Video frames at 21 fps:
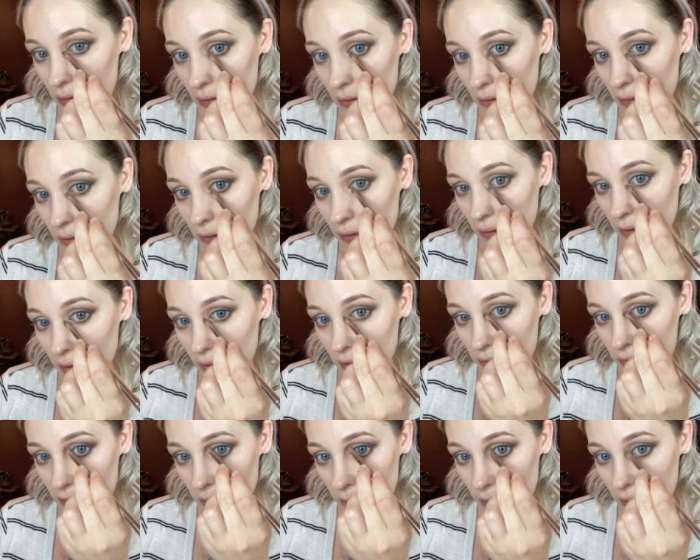So that
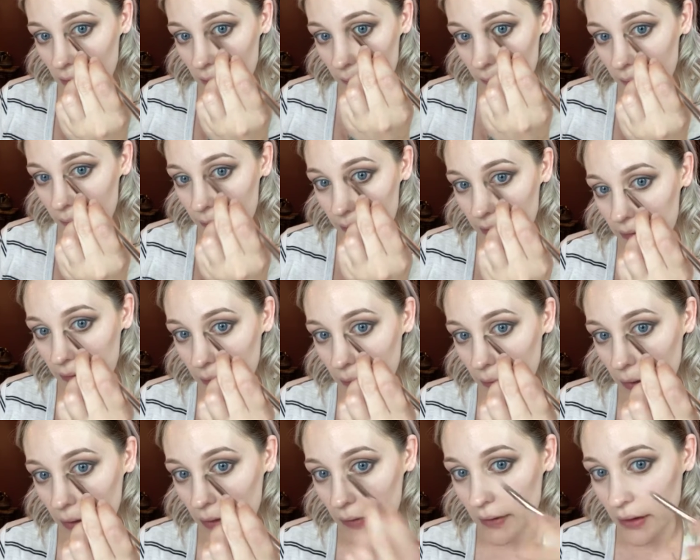shimmer is
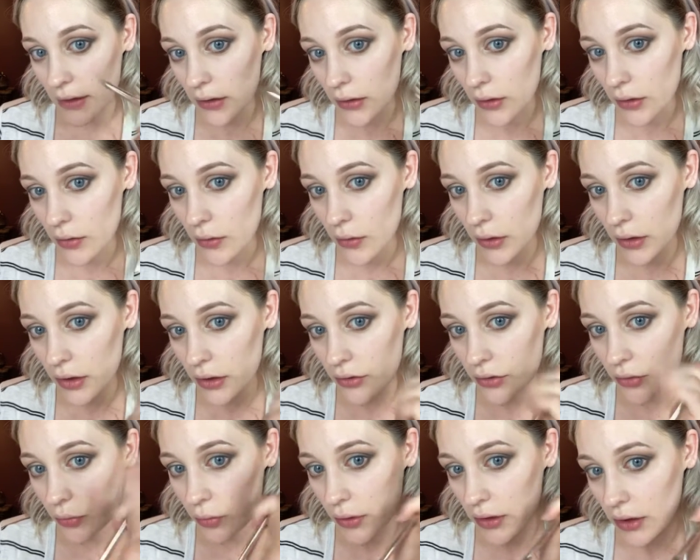going on the inner corner
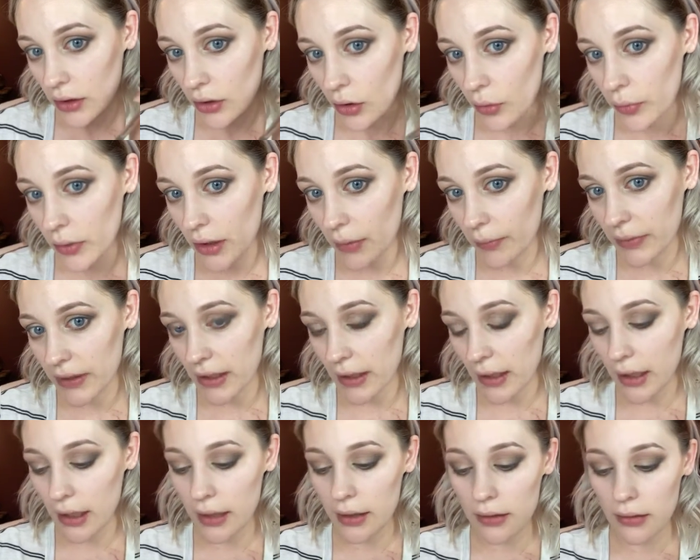to really open up the
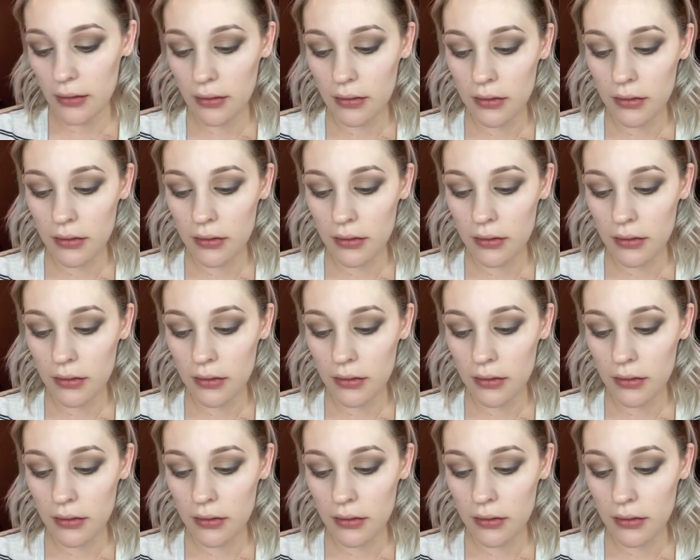eye,